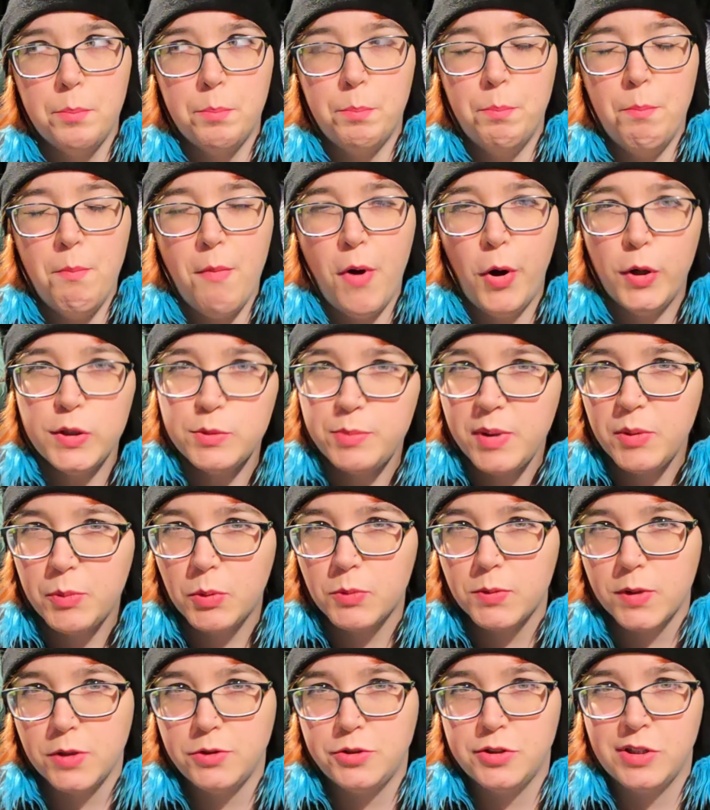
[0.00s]
Most
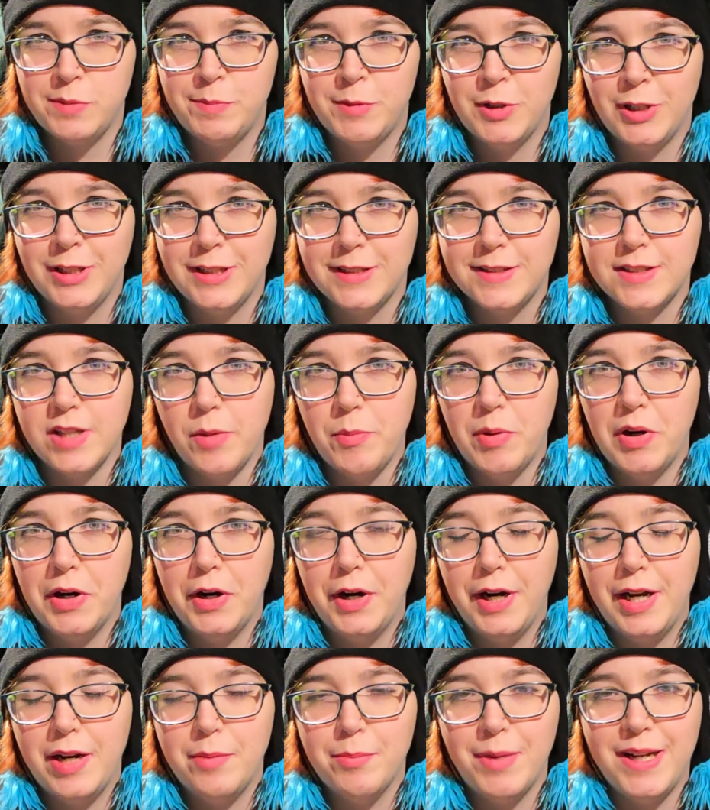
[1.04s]
people road trip during the
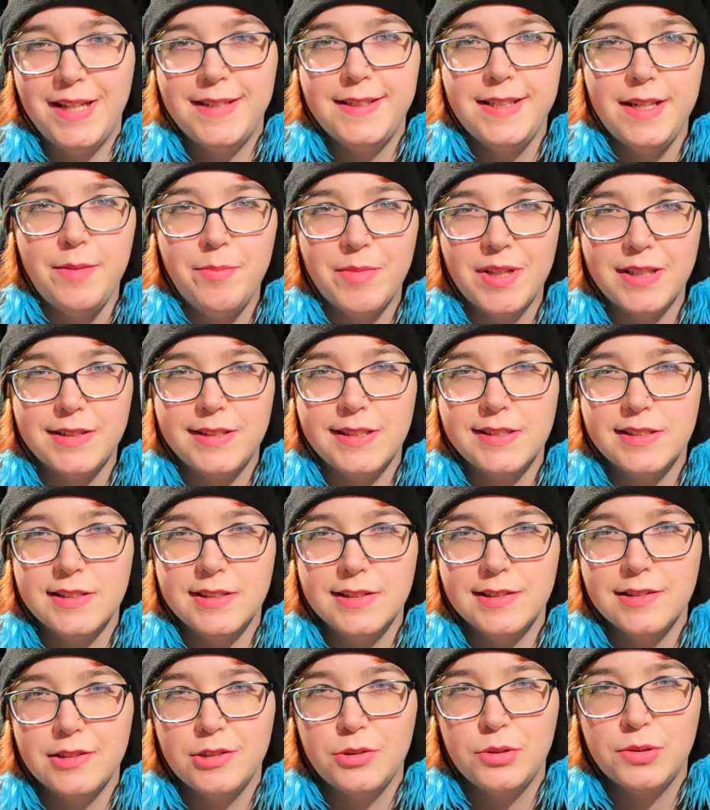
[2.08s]
summer, and it might seem that this
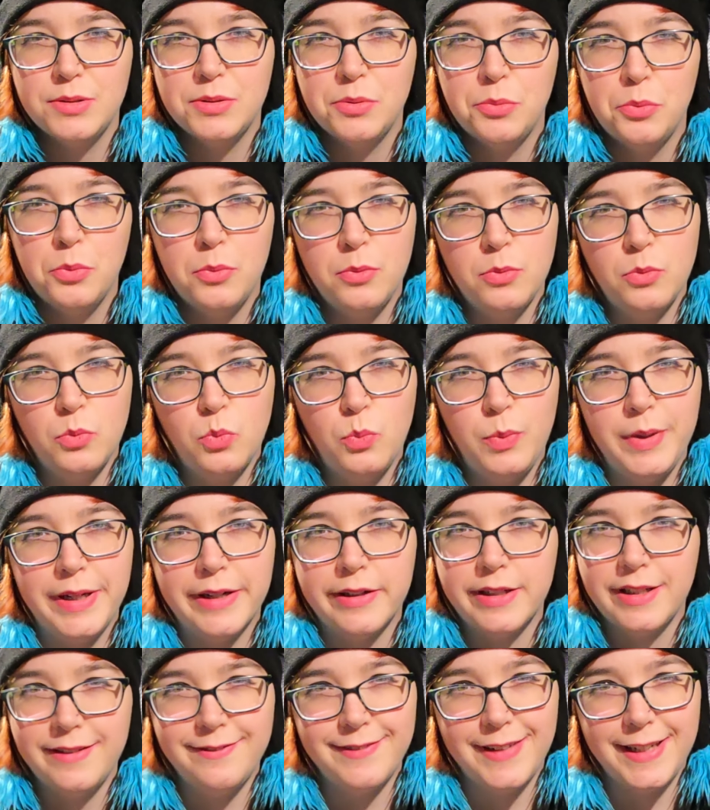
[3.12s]
is
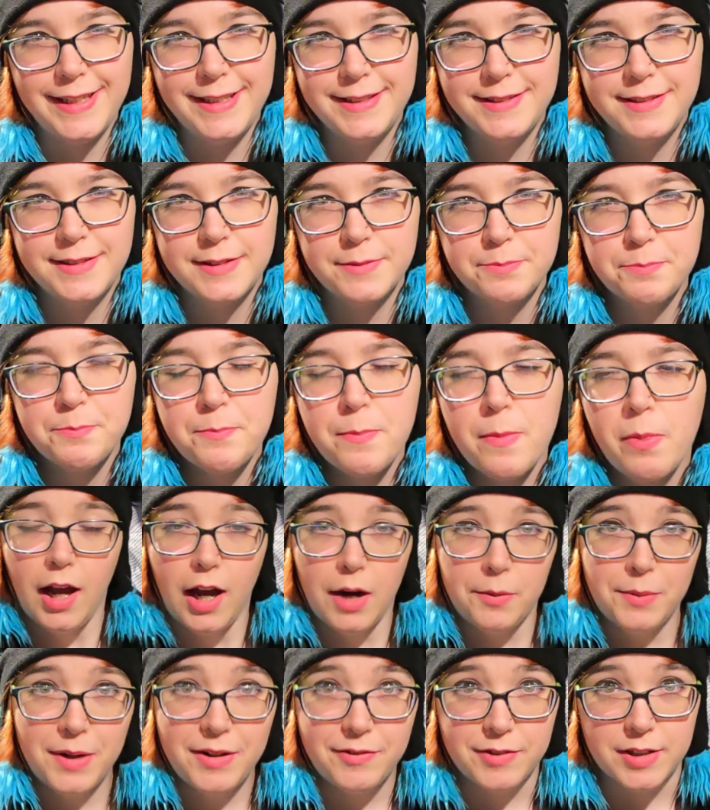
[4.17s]
weird advice.
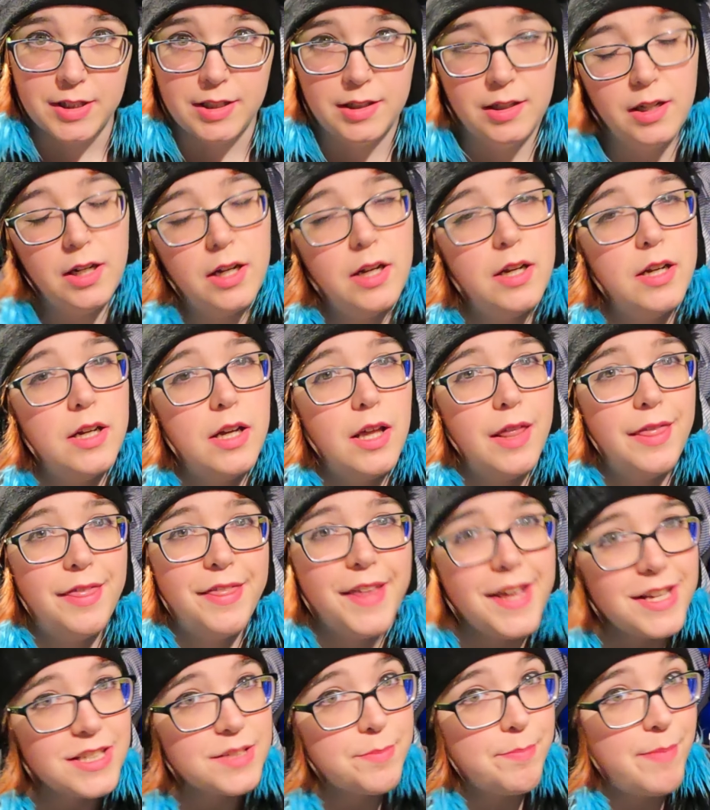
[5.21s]
However,
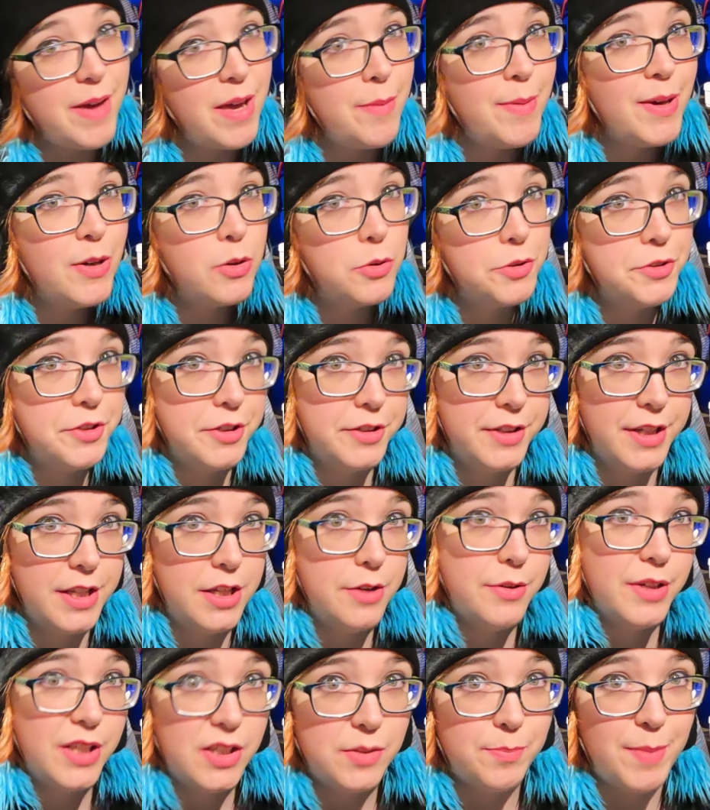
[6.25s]
things may be colder
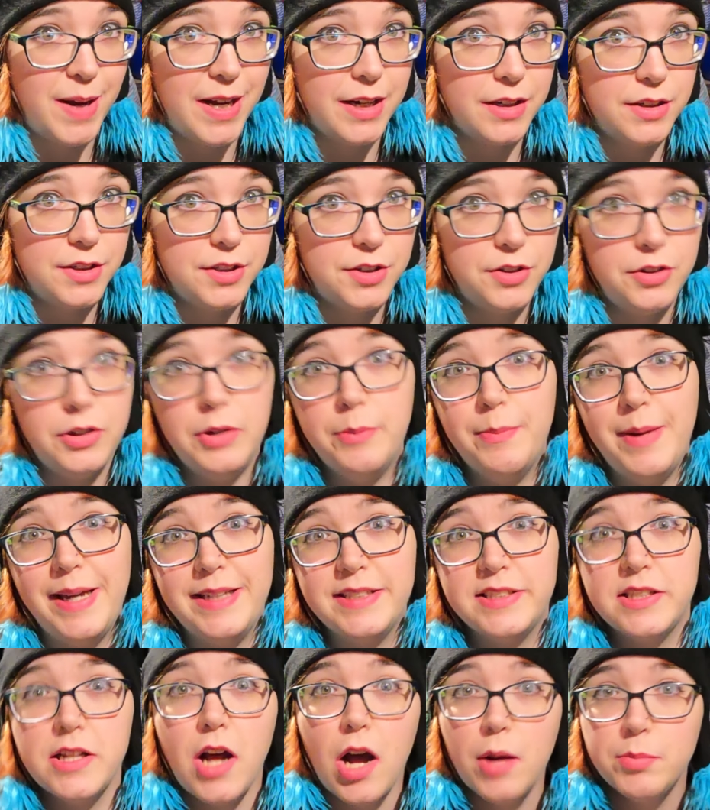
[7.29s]
than you expect. You may
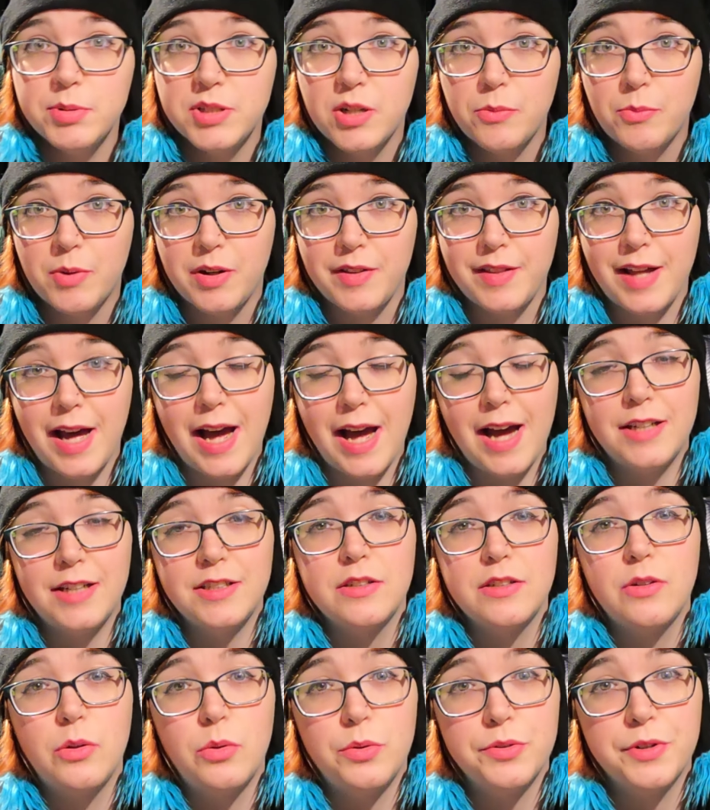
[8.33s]
stop somewhere that
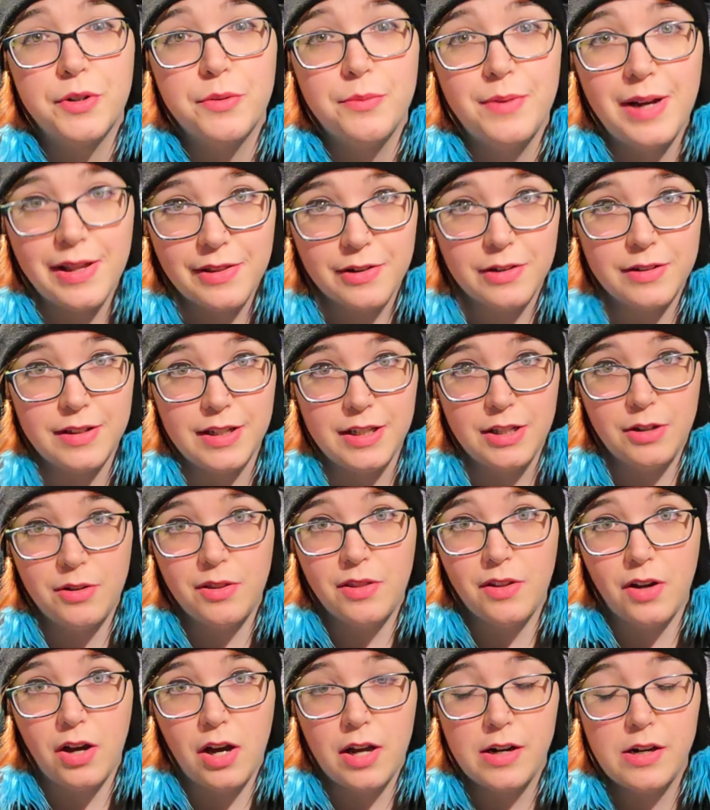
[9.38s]
has colder weather than you
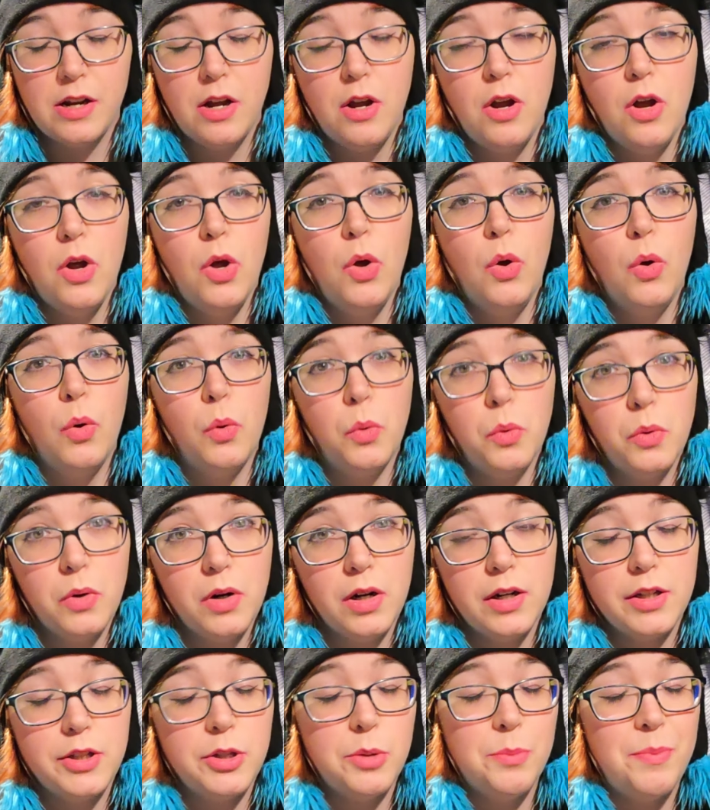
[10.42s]
thought,
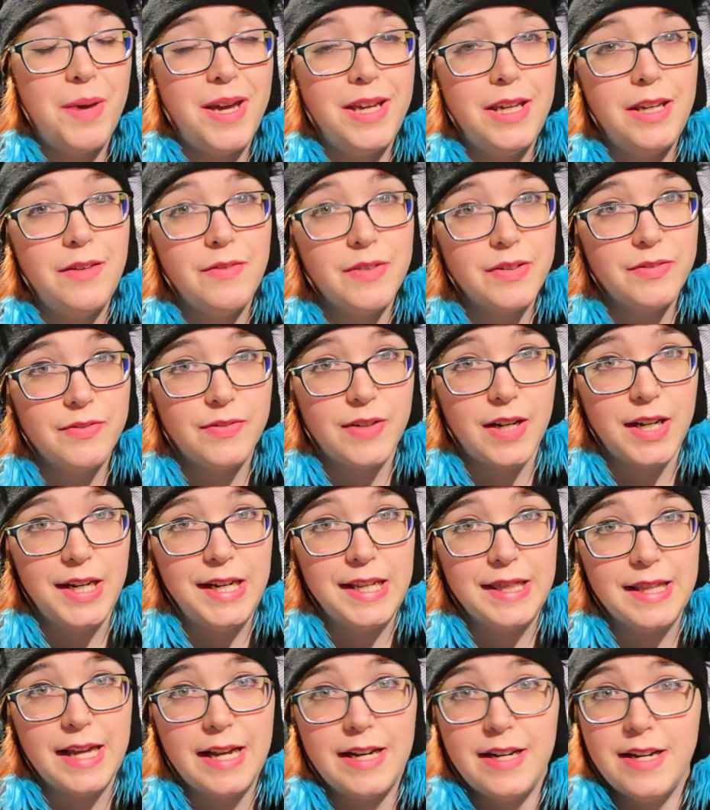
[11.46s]
or you may even
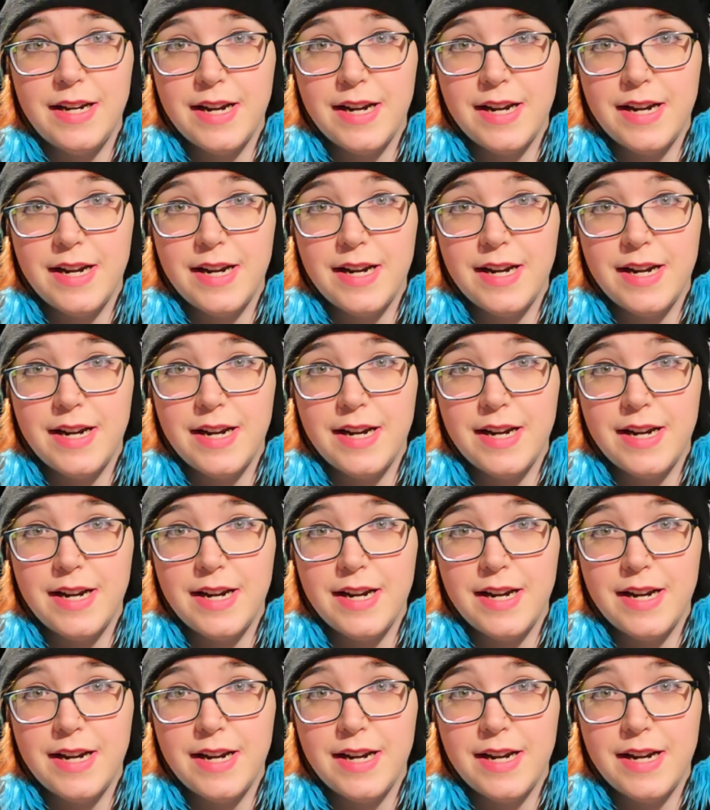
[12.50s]
find that